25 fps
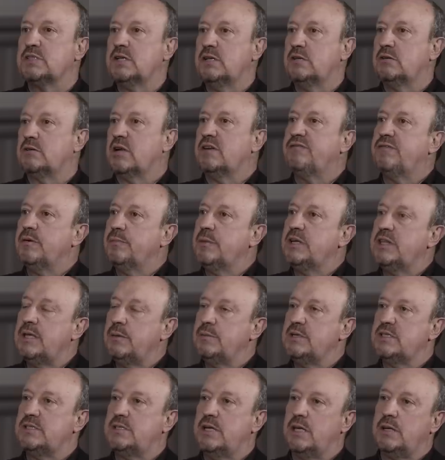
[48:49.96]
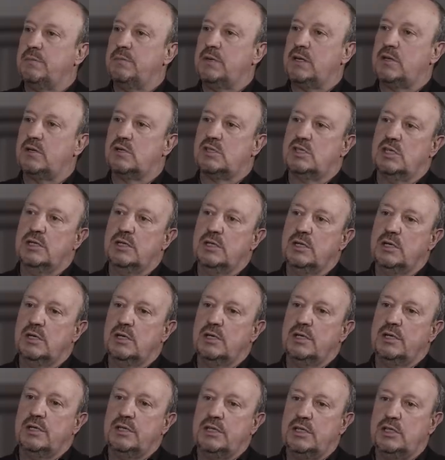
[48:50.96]
say Rafa made a mistake because uh,
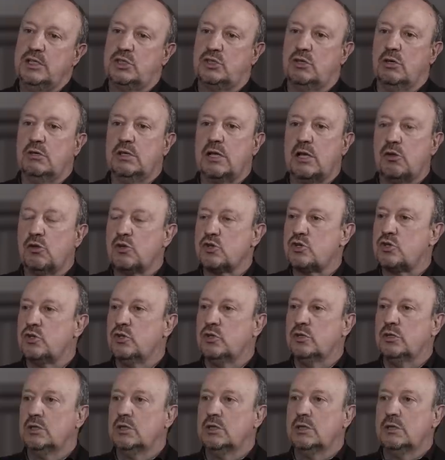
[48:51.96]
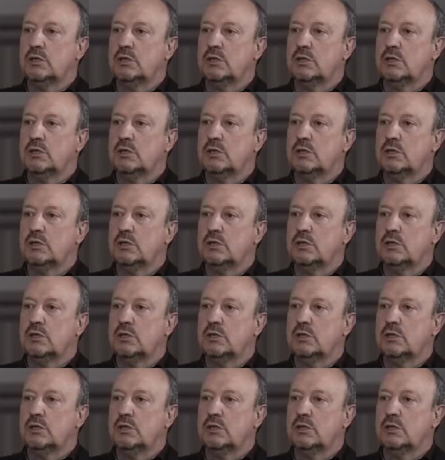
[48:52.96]
he sold Alonso.